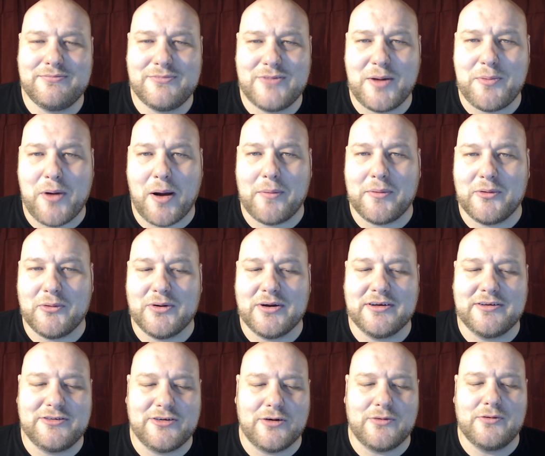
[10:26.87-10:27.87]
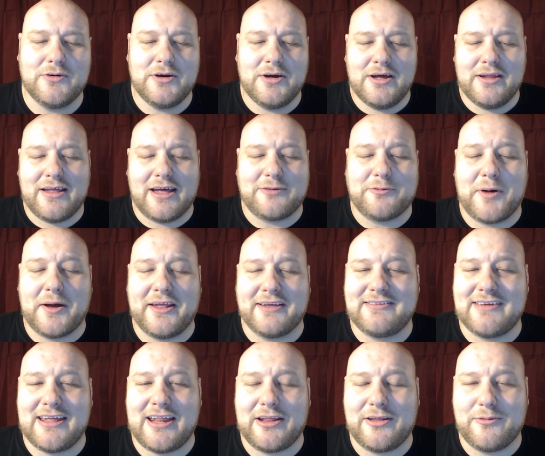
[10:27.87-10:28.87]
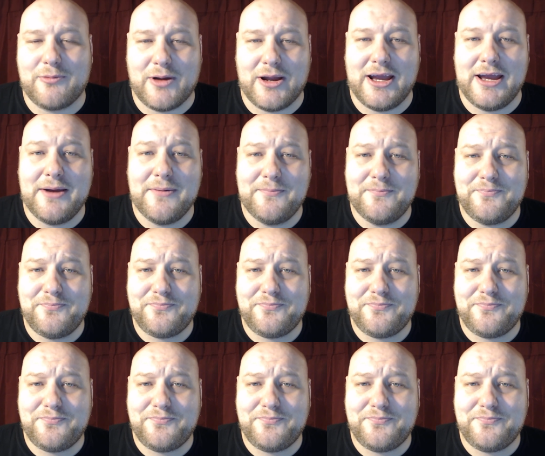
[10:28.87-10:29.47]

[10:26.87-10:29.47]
They probably will. So that's why that's 83.